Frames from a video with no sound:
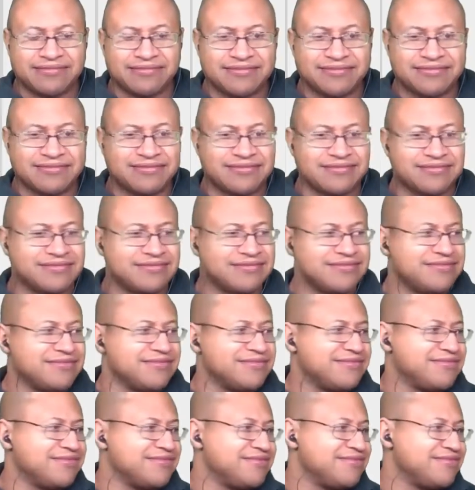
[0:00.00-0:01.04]

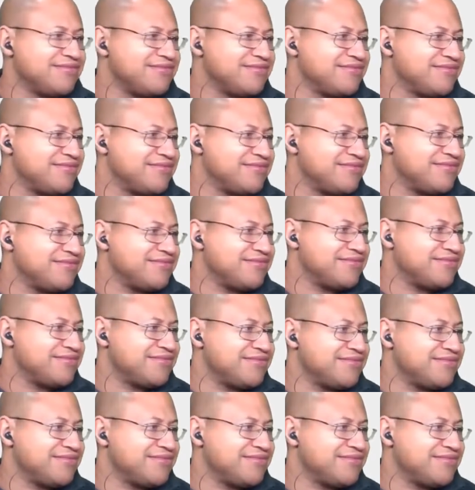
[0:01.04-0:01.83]
[no speech]